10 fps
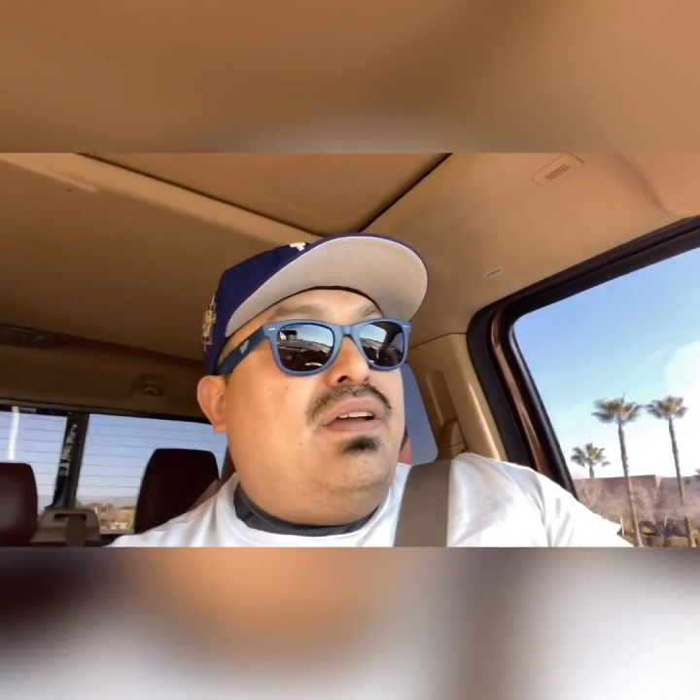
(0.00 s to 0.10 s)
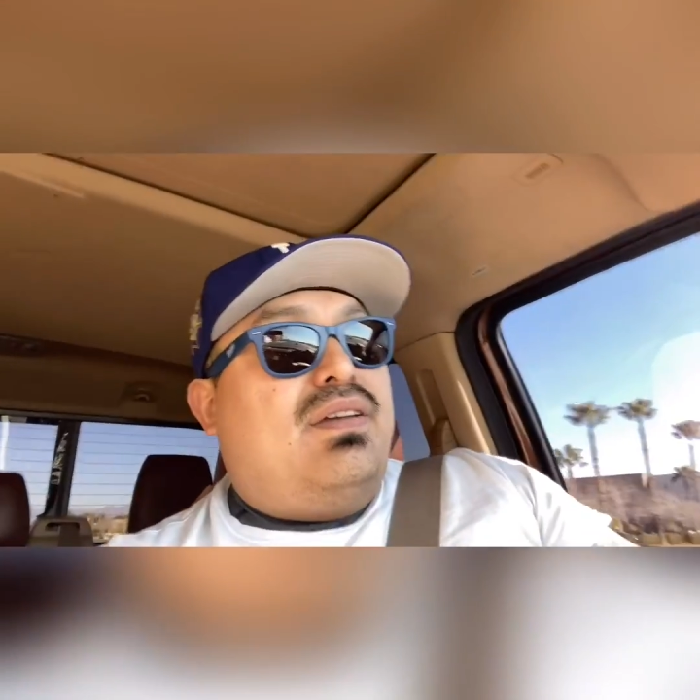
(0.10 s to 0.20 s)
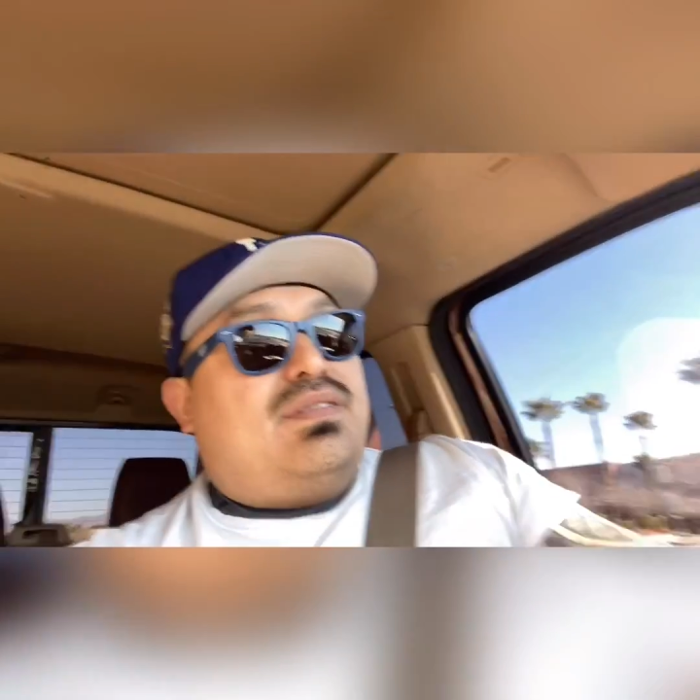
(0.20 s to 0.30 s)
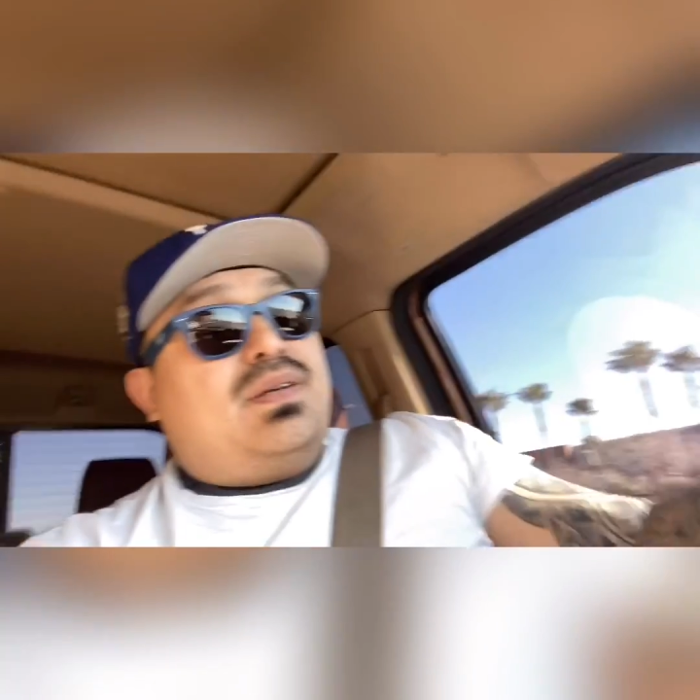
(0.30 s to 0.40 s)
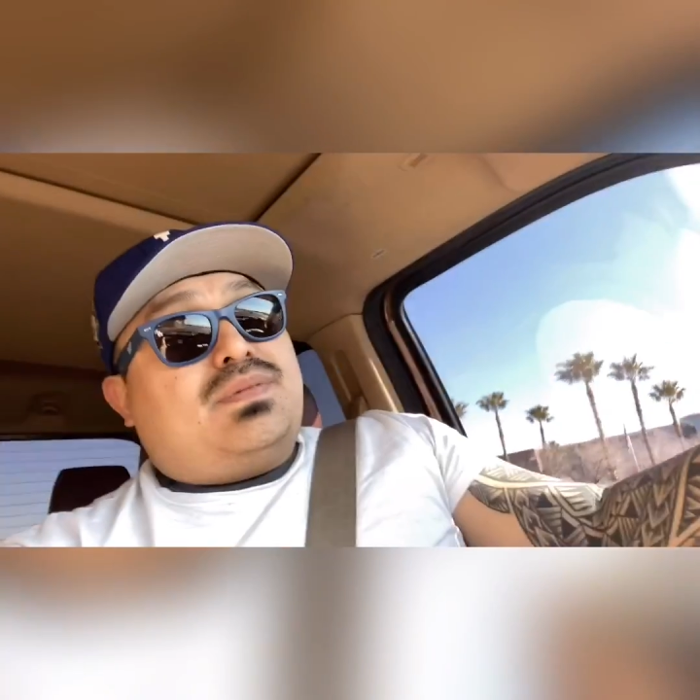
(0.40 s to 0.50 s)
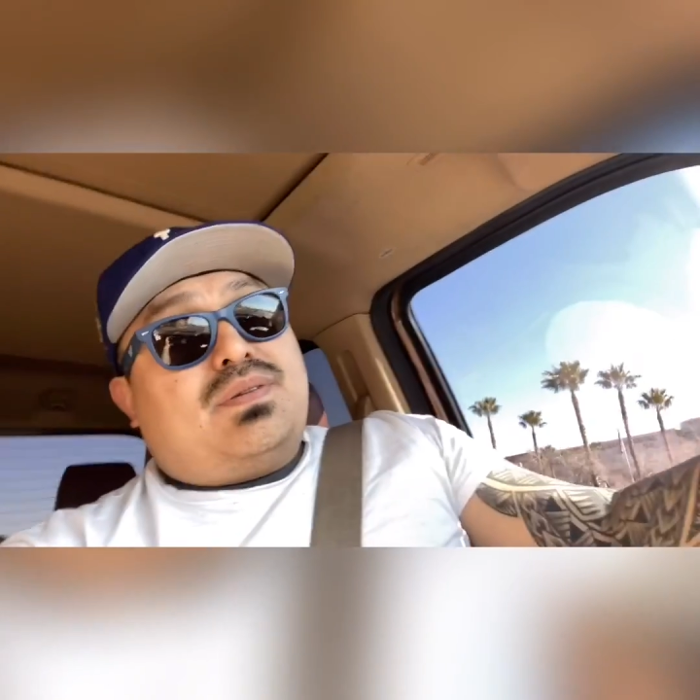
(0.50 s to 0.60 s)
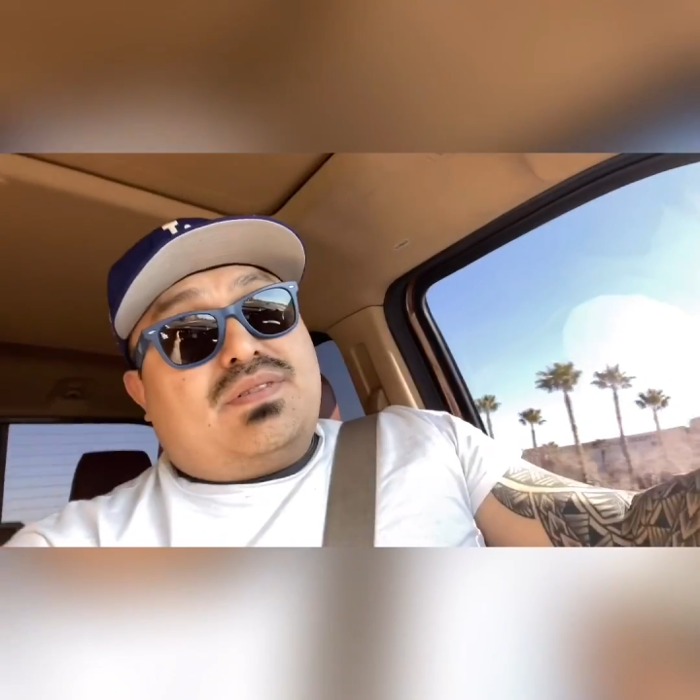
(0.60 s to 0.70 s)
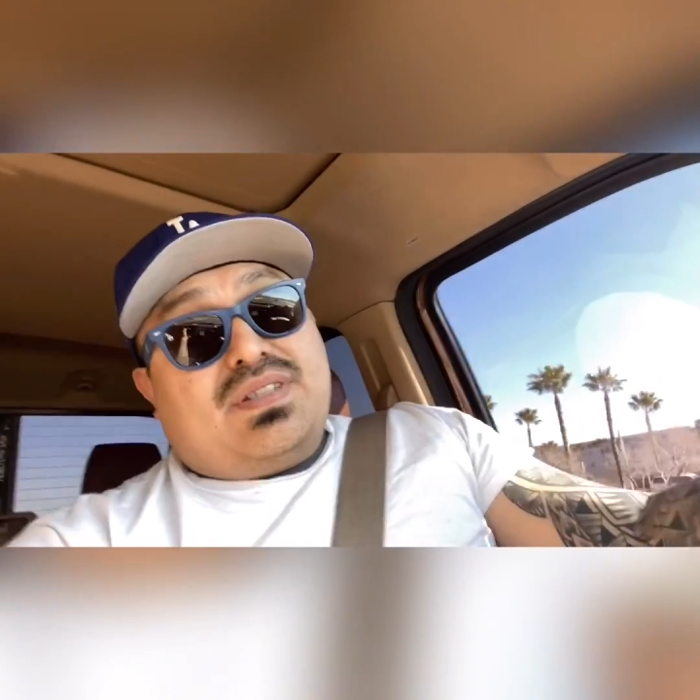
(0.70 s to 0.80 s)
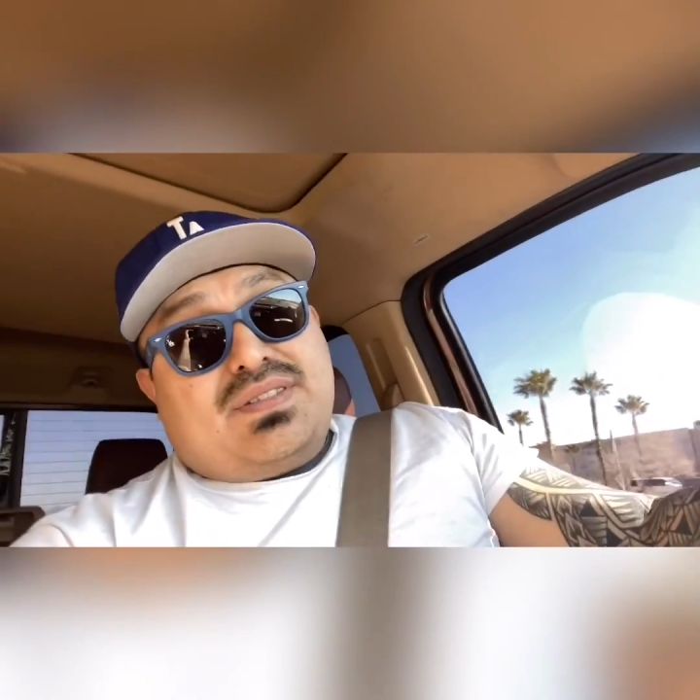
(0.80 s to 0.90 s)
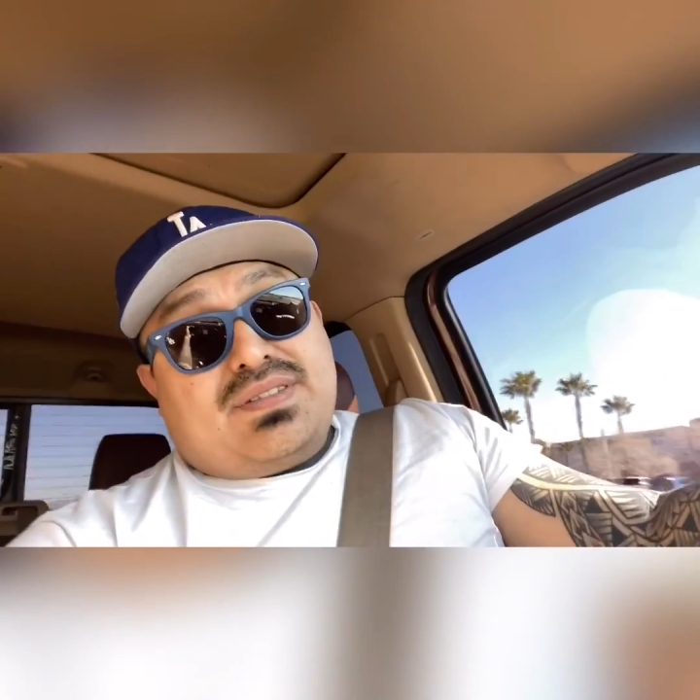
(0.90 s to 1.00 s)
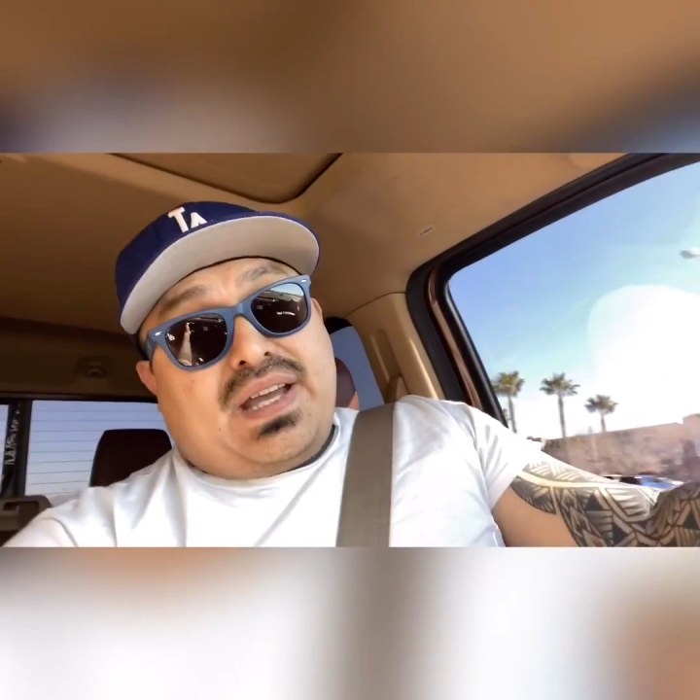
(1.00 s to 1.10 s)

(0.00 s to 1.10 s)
Sometimes it's just the